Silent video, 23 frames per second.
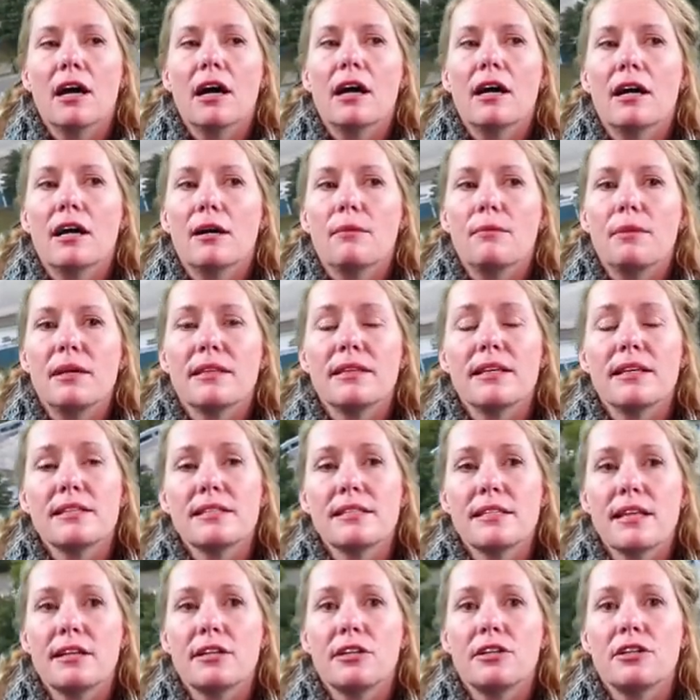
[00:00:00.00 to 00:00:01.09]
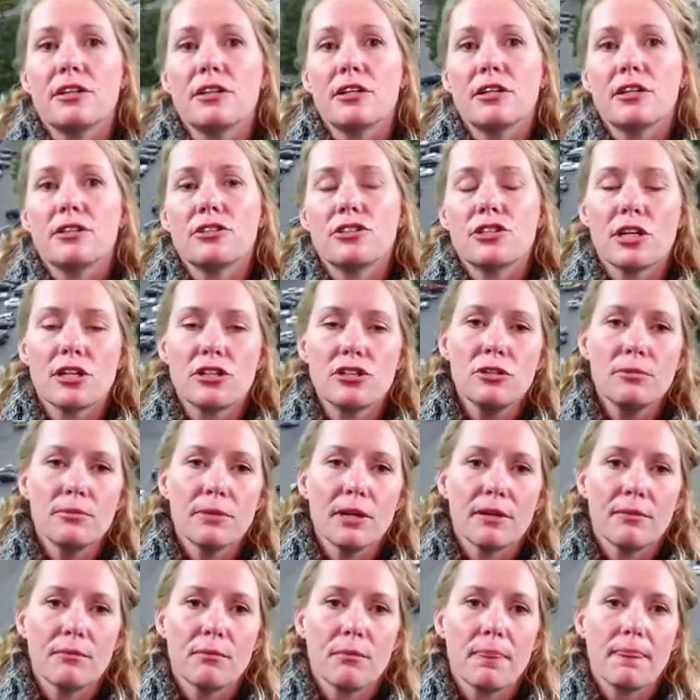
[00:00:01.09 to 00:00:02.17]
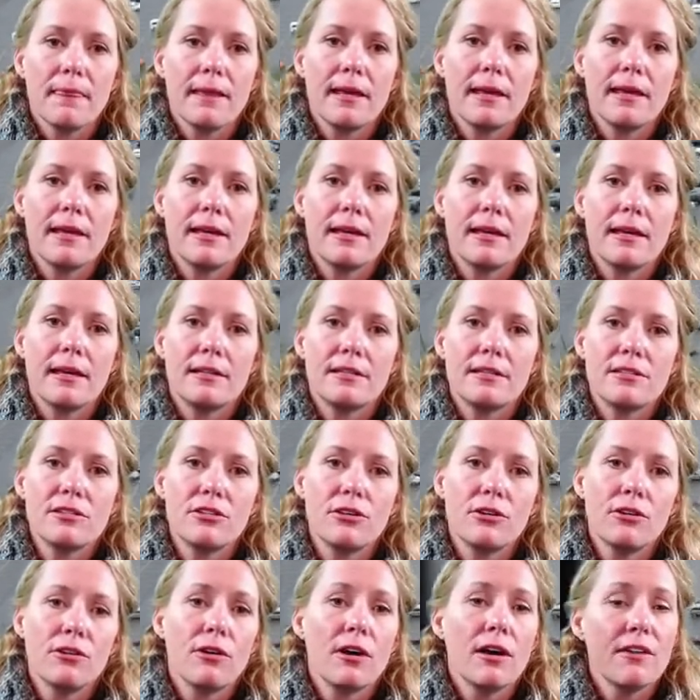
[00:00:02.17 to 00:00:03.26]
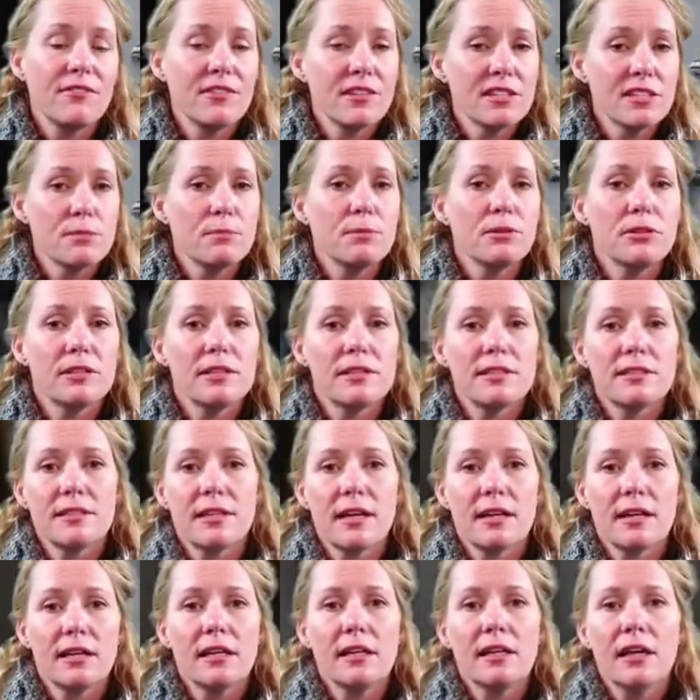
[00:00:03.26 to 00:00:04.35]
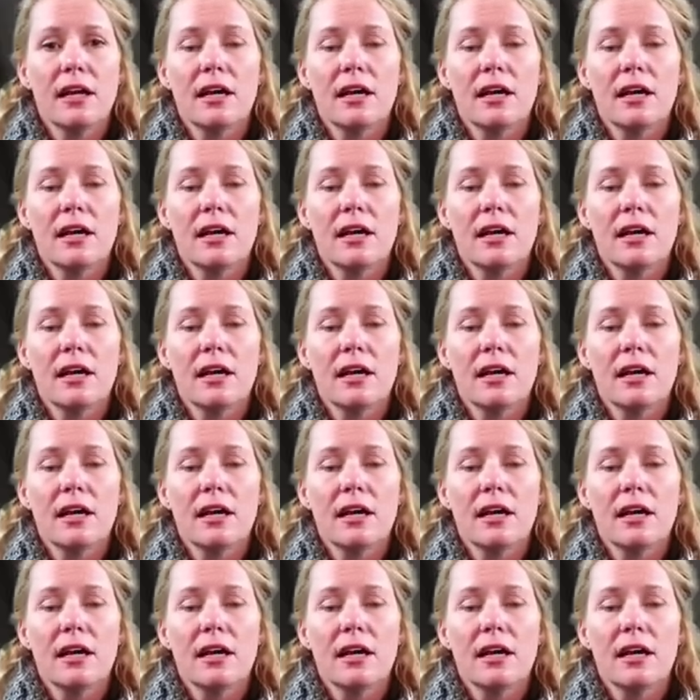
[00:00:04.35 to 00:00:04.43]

um, and then Senator Chuck Schumer. And so a feasibility study